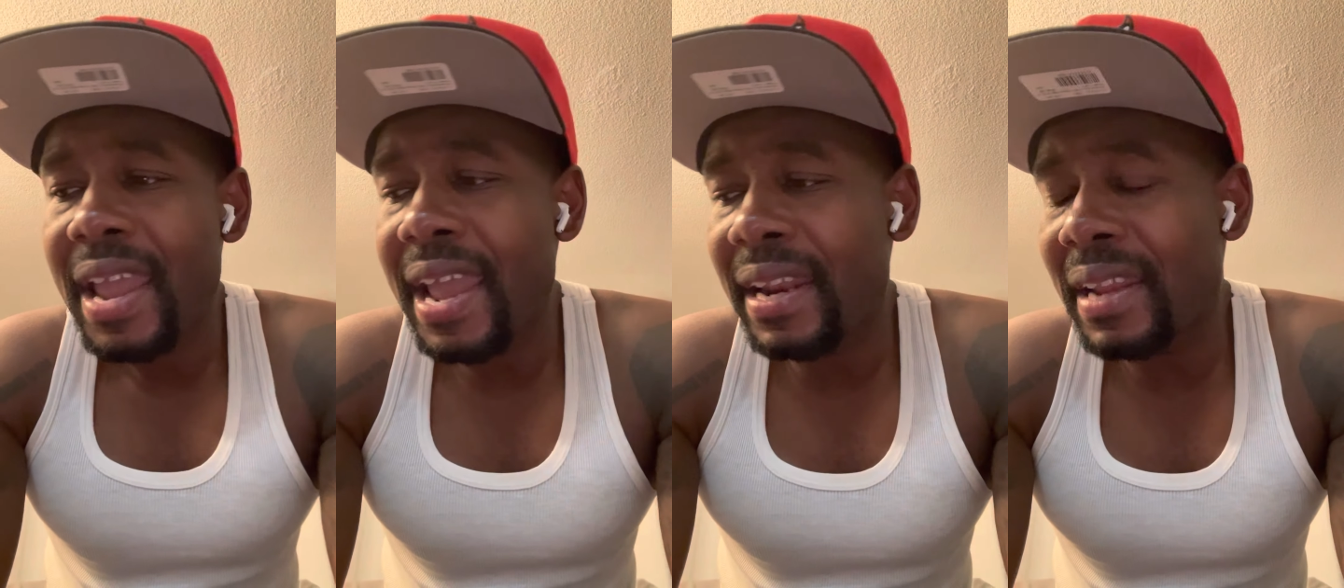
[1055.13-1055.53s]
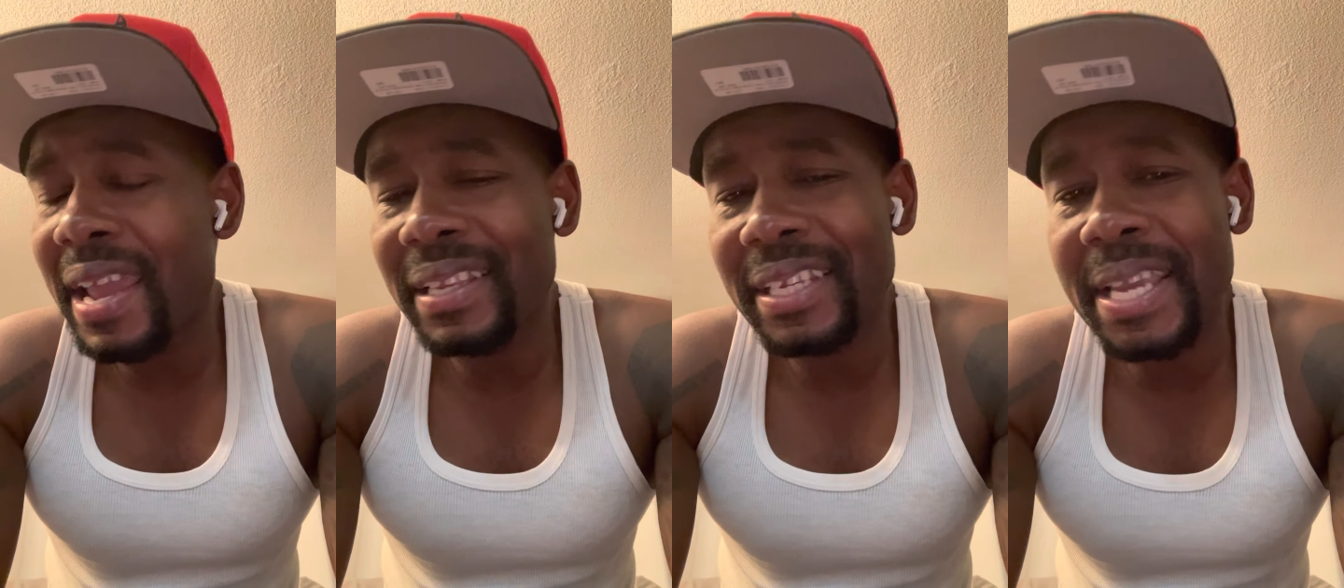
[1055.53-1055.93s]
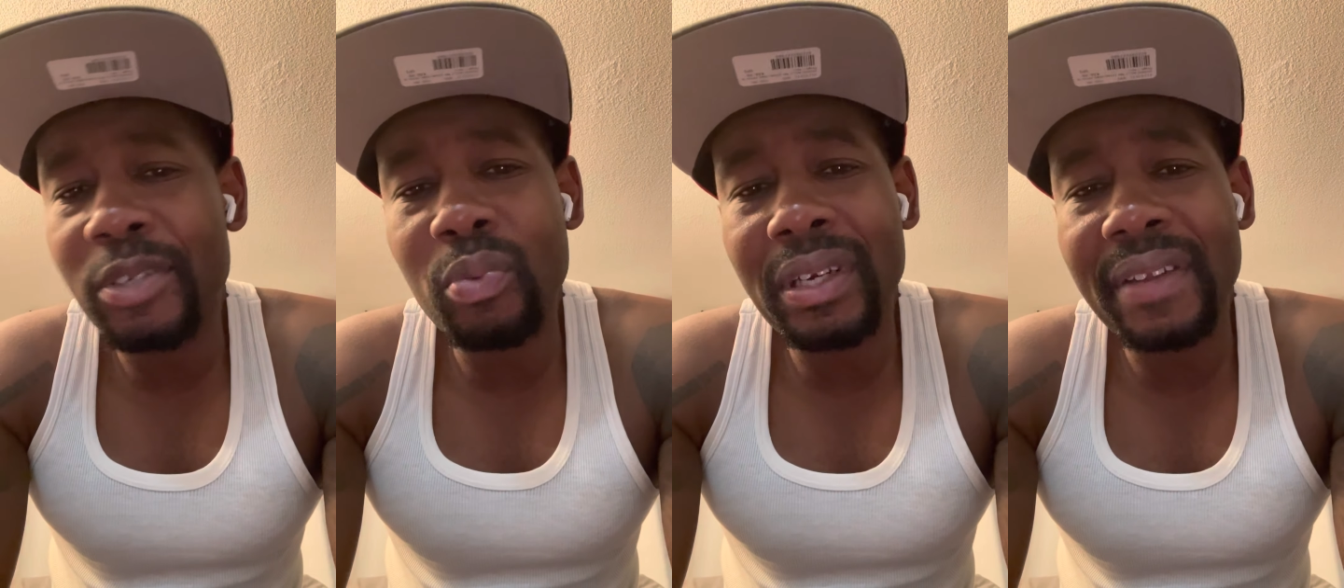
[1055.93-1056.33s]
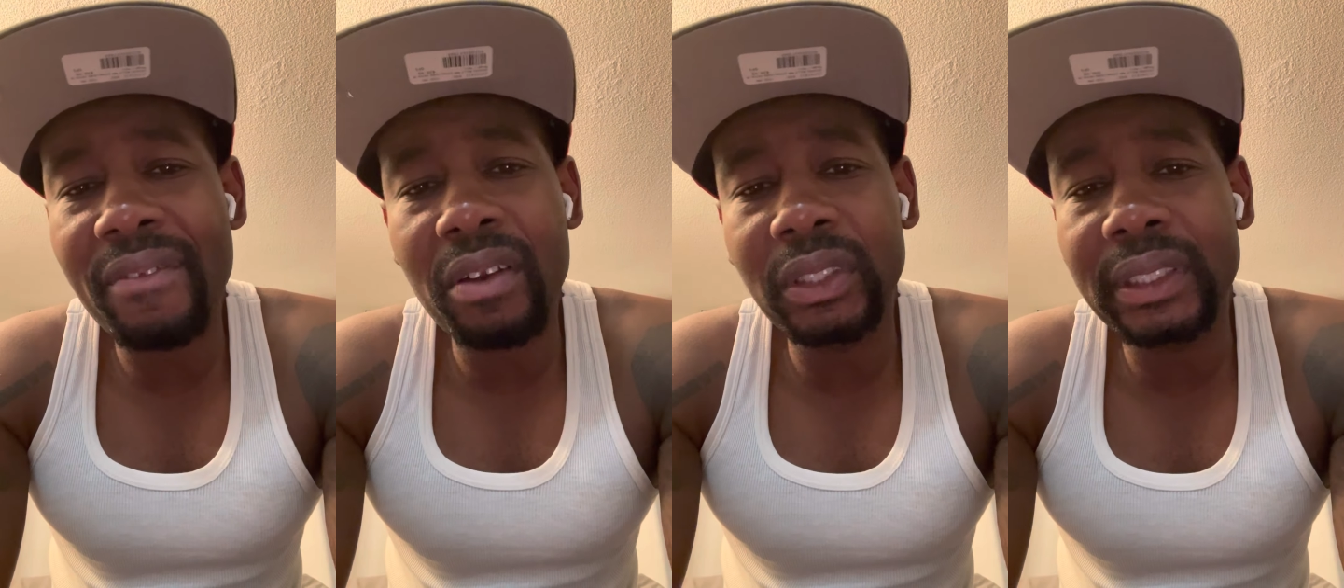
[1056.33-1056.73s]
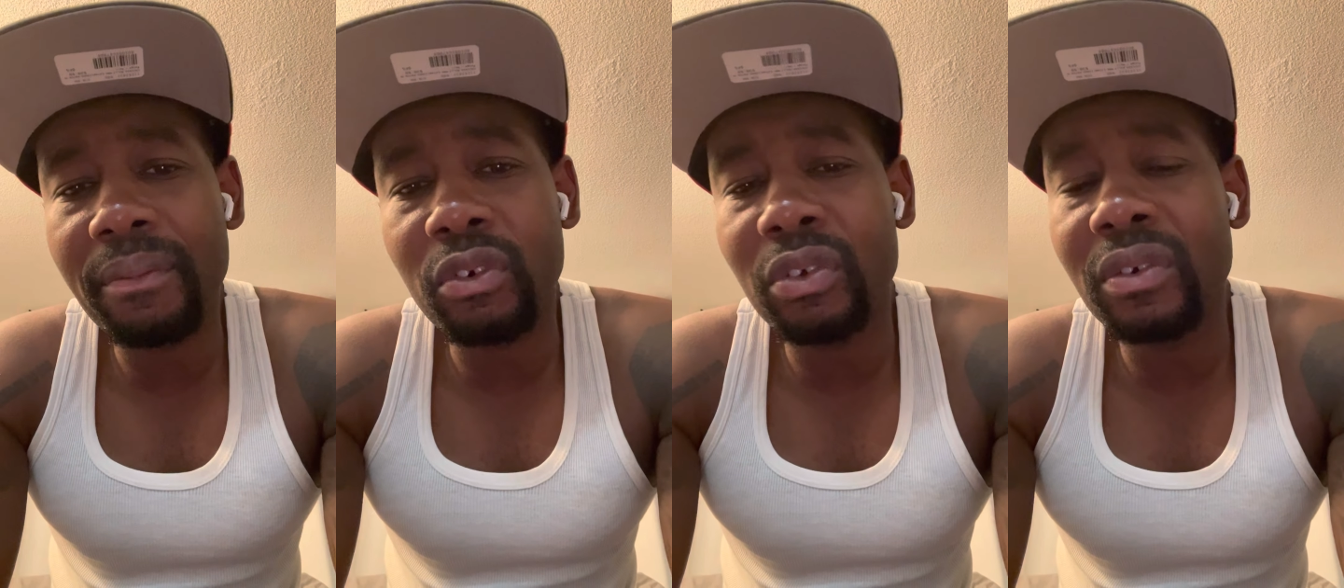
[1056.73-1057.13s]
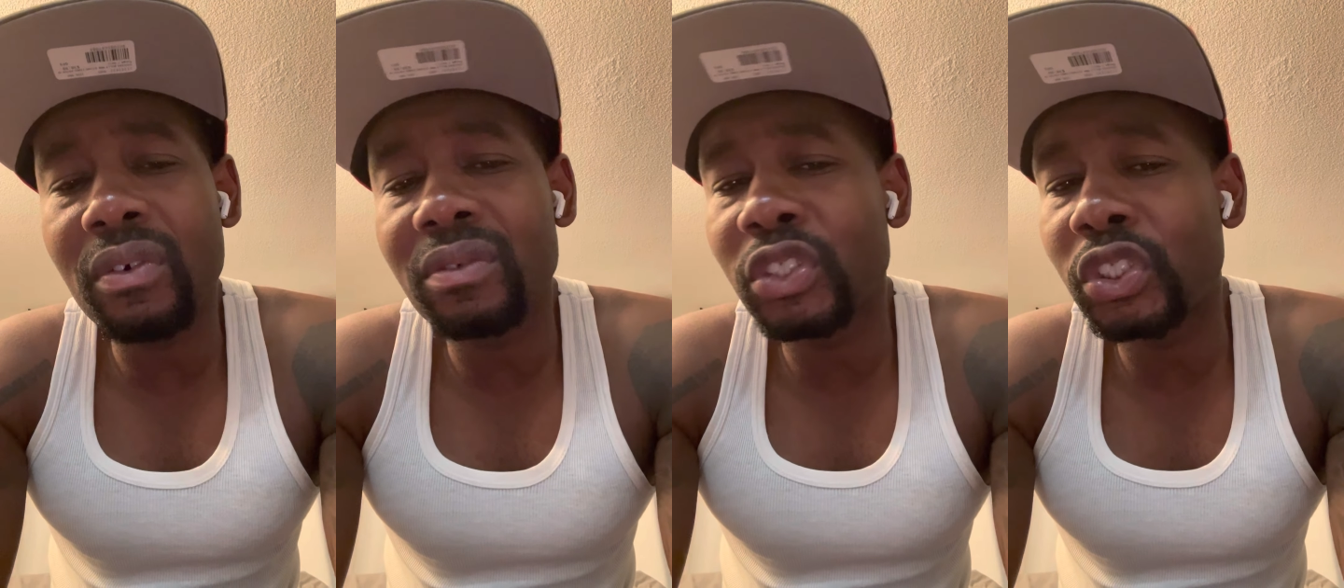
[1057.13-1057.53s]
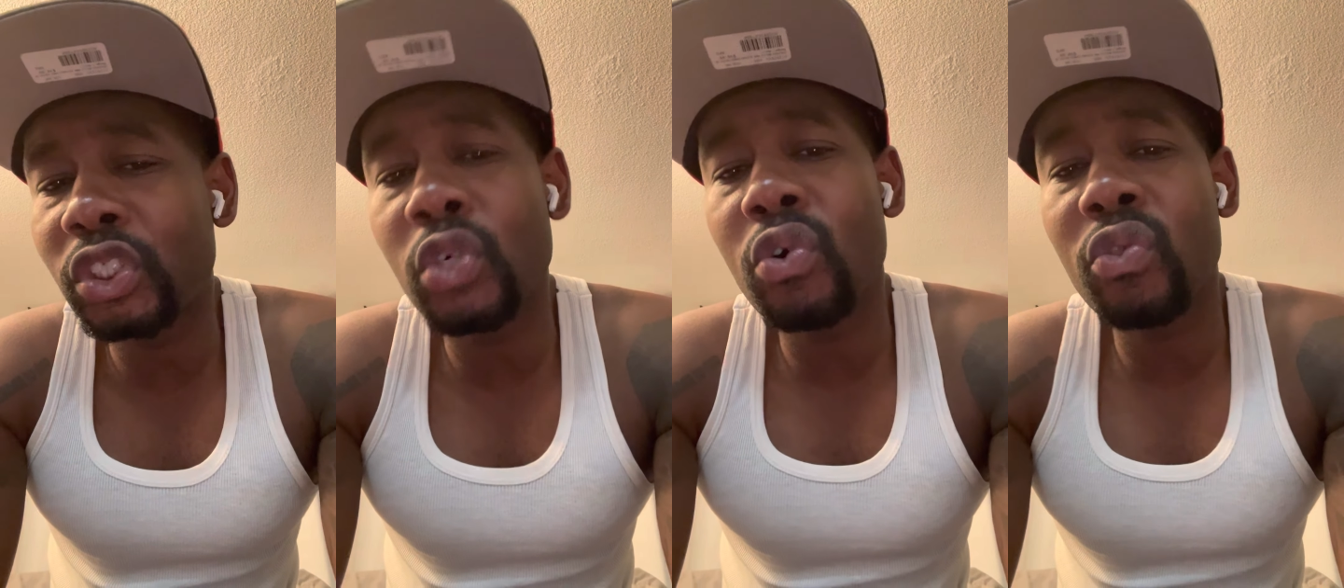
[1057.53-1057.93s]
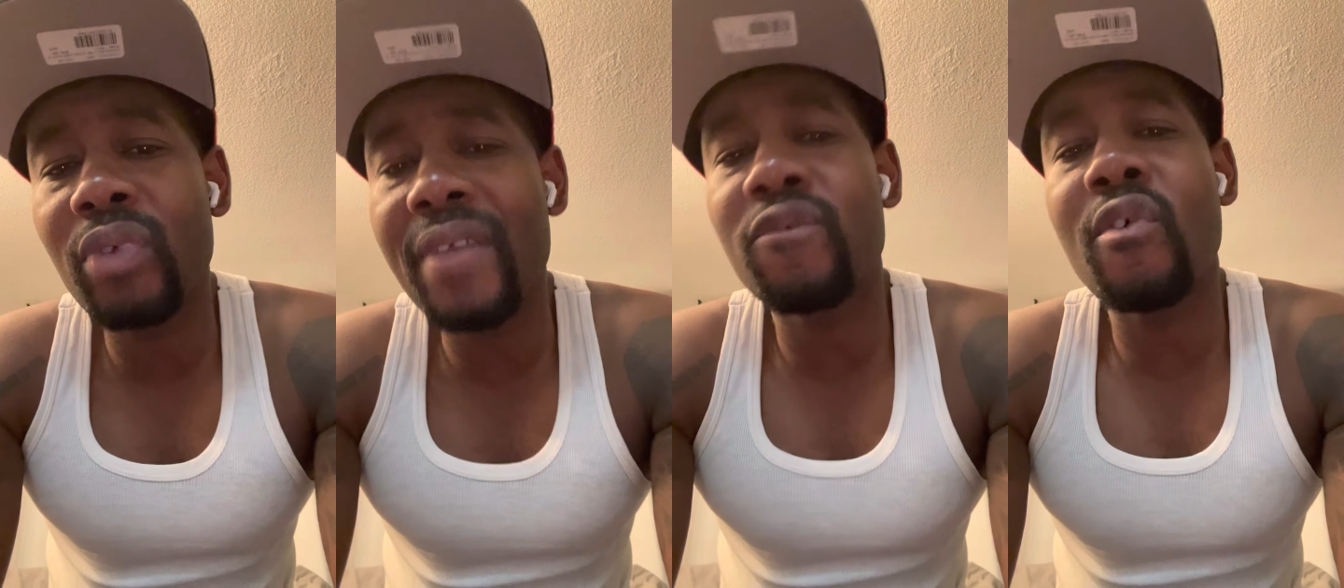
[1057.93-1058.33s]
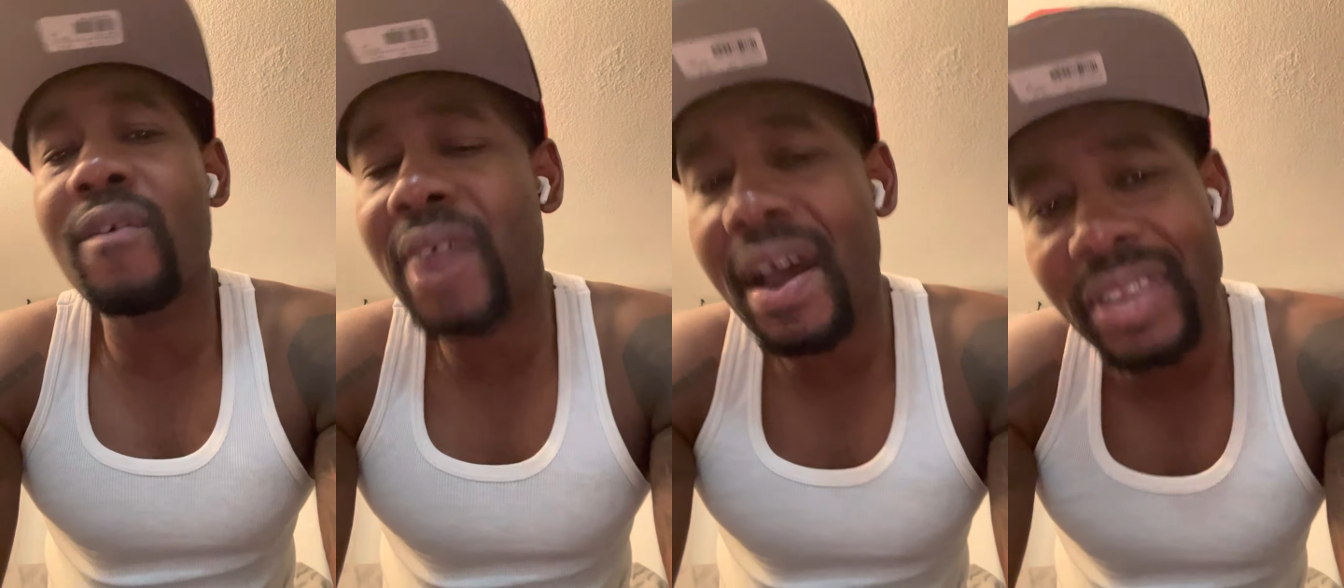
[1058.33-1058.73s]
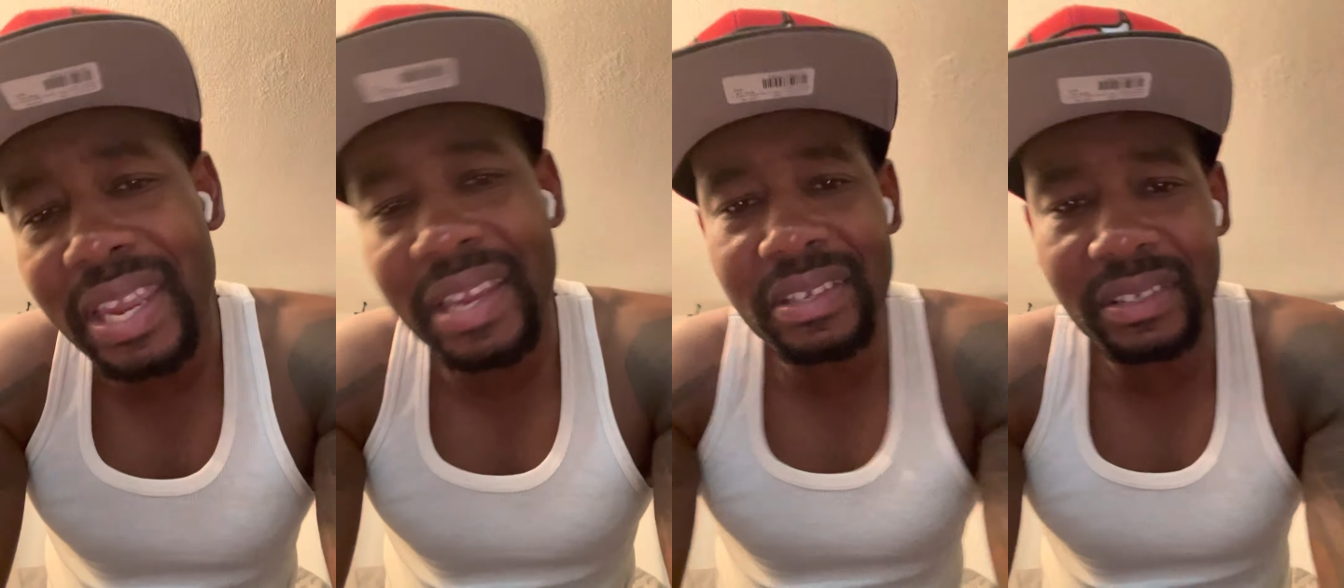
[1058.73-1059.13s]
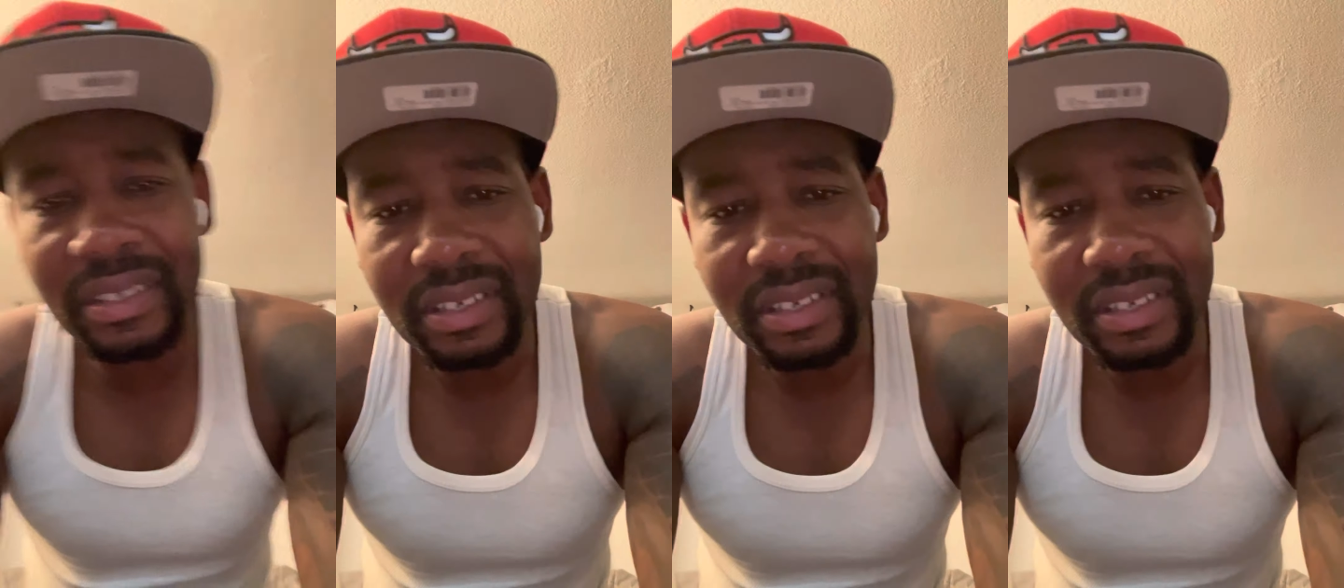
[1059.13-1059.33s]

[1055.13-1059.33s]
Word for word: and and keep someone in the fellowship for two, three, four, five years